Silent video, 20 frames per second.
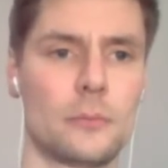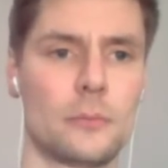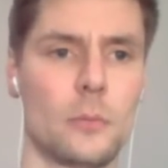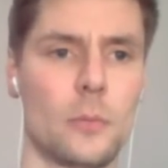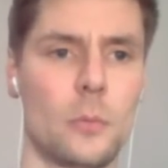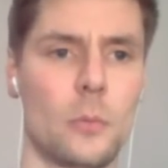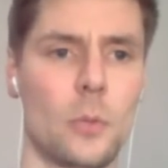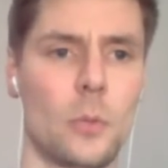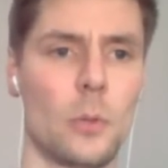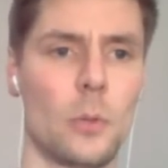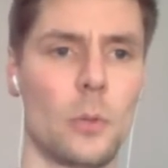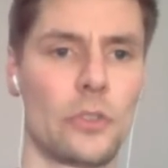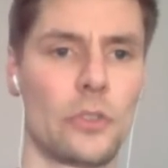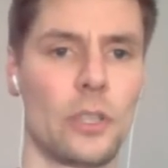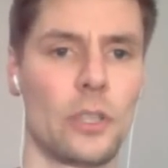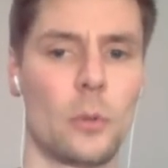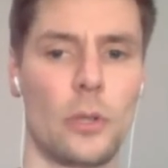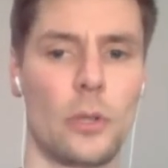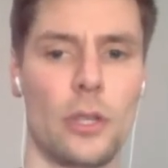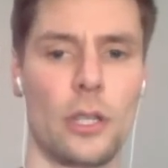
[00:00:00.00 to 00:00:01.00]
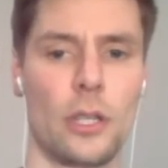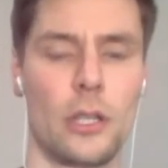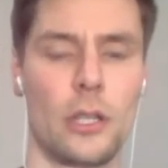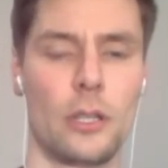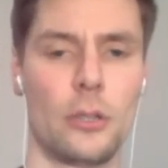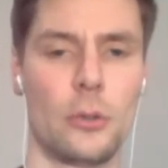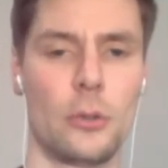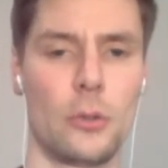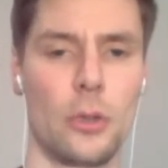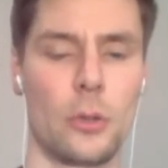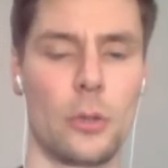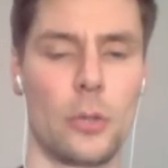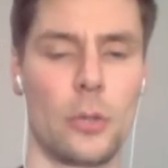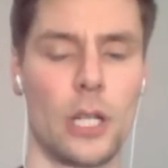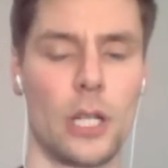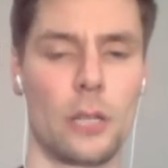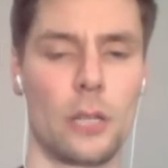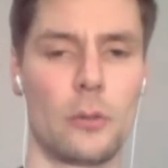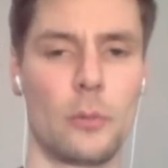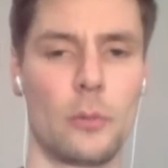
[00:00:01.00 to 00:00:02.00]
We will see what the new
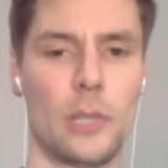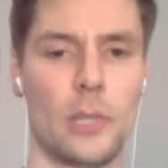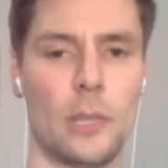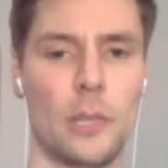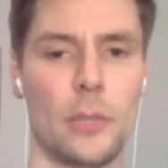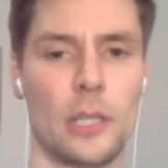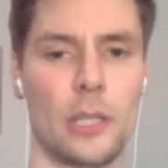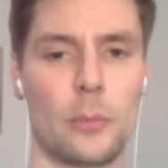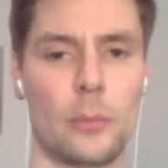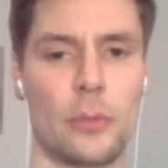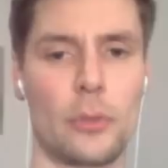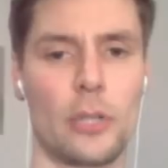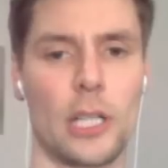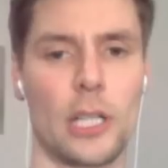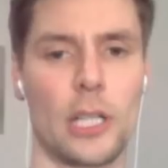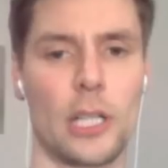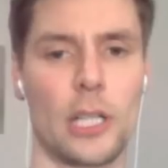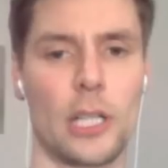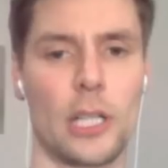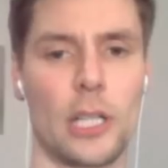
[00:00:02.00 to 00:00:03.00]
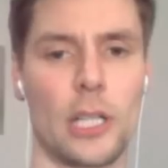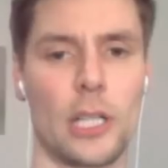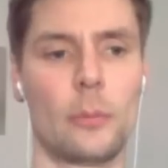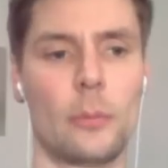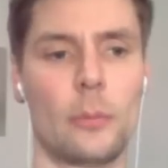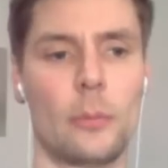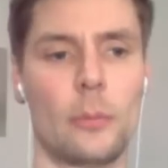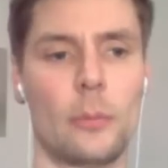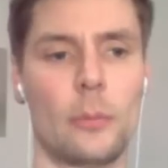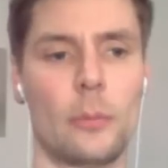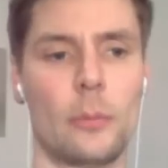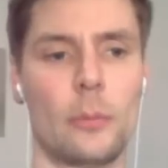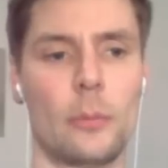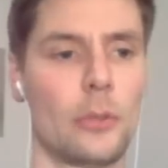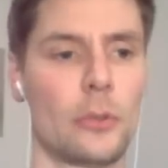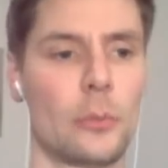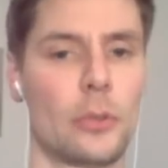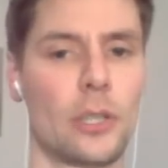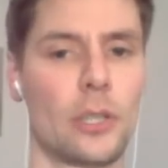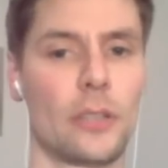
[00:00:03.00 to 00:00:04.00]
300mm prime from
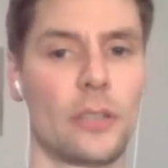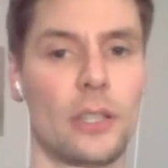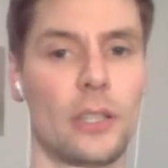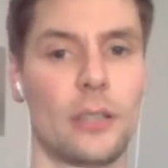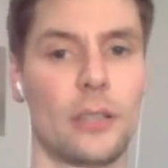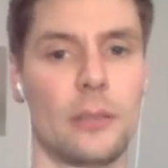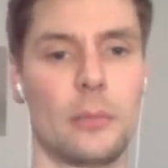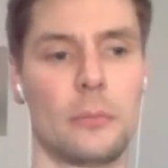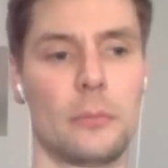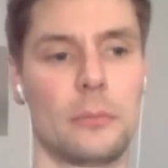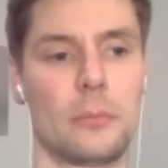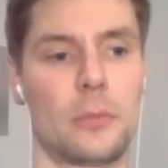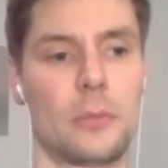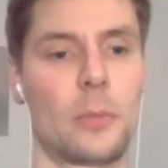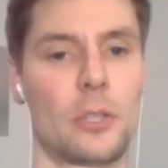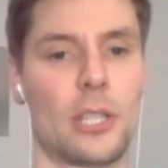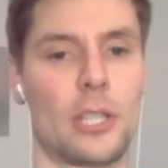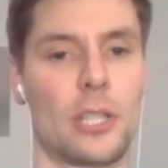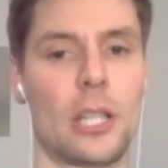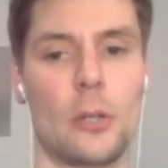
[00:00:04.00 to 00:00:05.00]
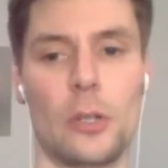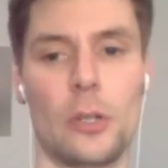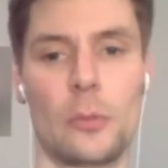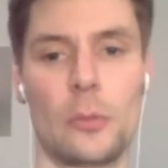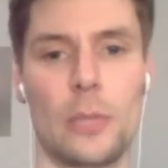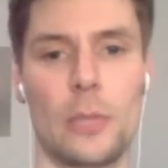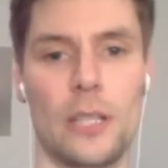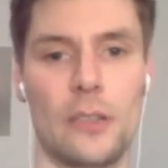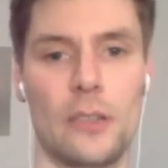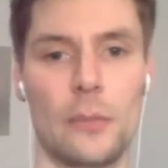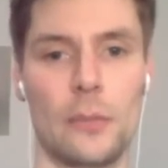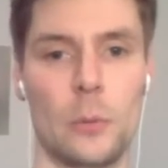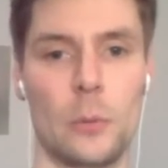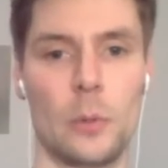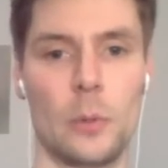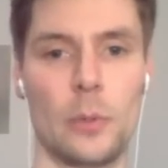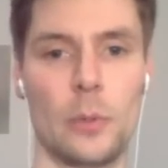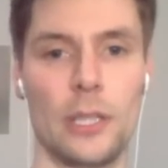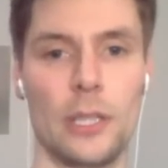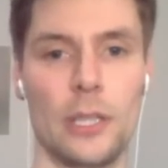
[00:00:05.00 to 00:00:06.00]
Olympus brings, and especially how expensive
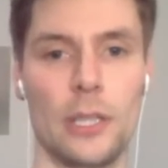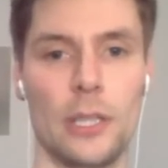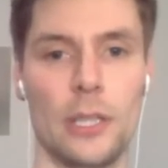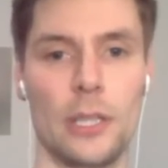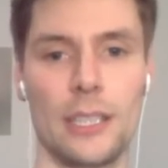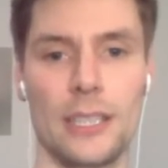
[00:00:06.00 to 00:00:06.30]
it will be.